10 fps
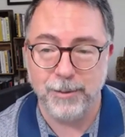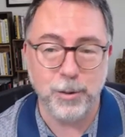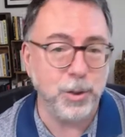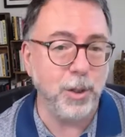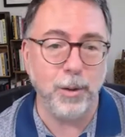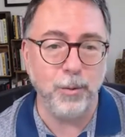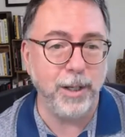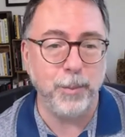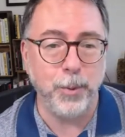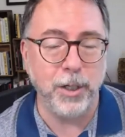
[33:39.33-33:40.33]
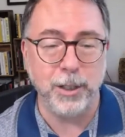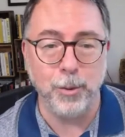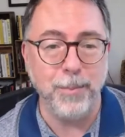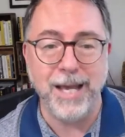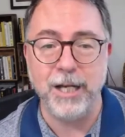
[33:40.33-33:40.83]
There's no other way to put it.
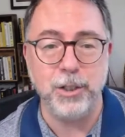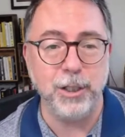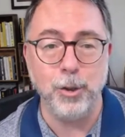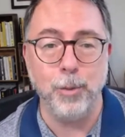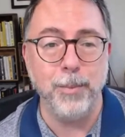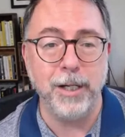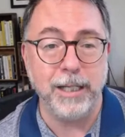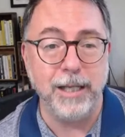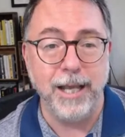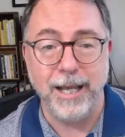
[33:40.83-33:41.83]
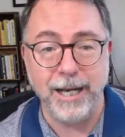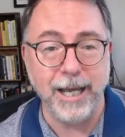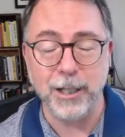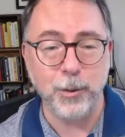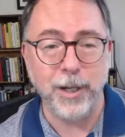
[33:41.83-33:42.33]
You're managing your money. And I
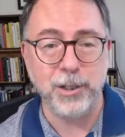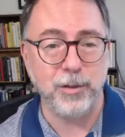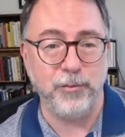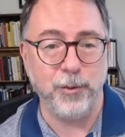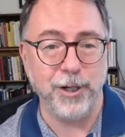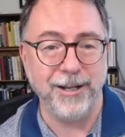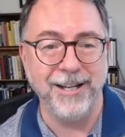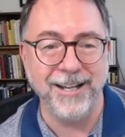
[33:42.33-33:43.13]
got a question for you.